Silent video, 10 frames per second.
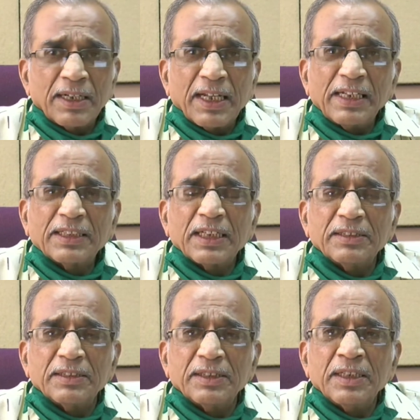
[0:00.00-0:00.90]
health
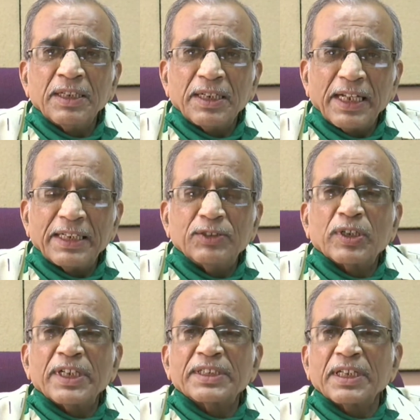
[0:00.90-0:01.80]

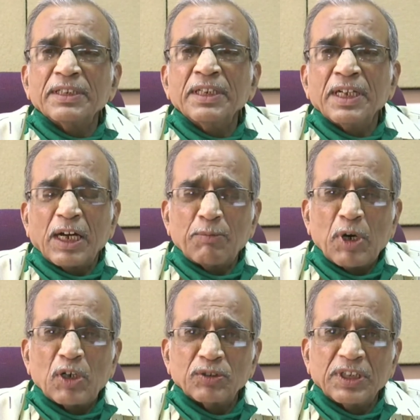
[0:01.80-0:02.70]
education
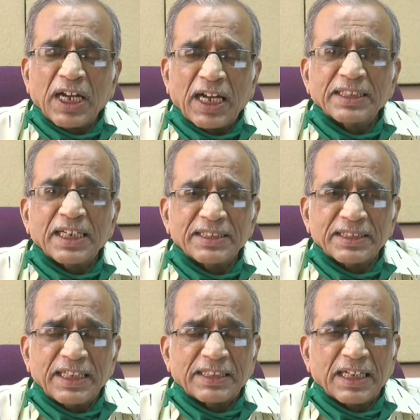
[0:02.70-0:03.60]
about the hazards
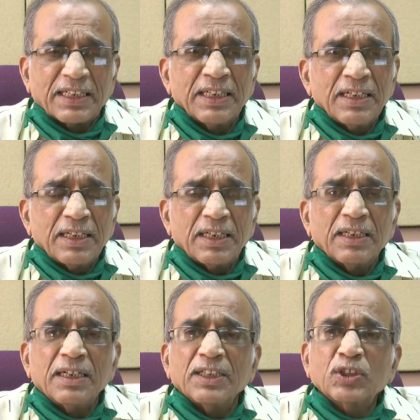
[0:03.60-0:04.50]
that are
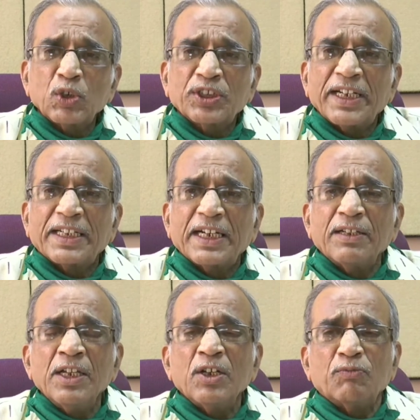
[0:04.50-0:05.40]

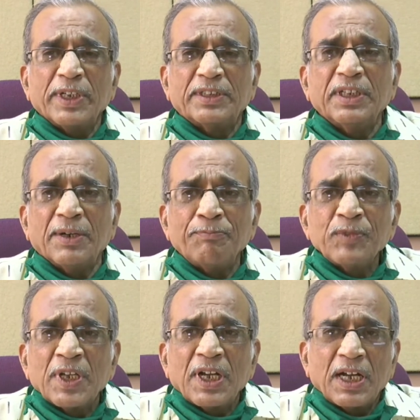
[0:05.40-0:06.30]
associated with the
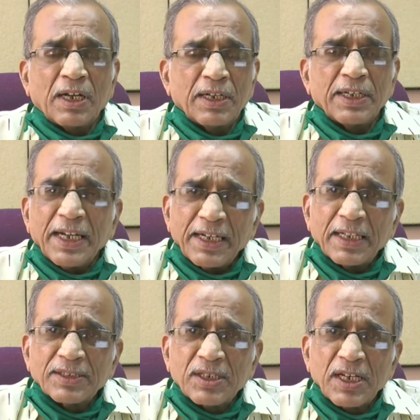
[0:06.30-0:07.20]

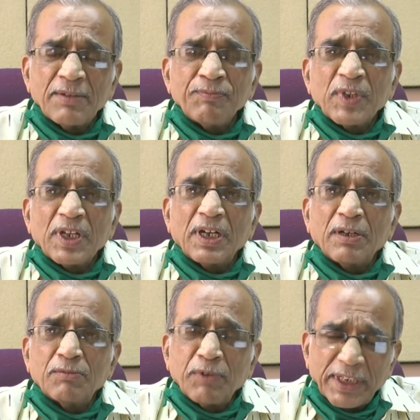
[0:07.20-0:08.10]
industry,
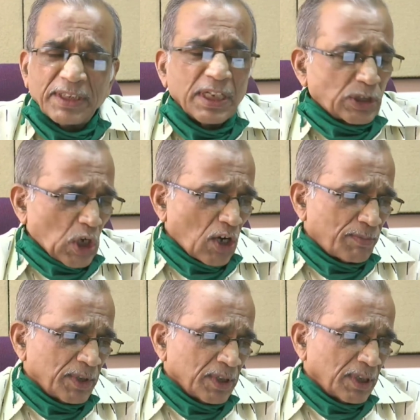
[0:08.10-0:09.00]
with the job.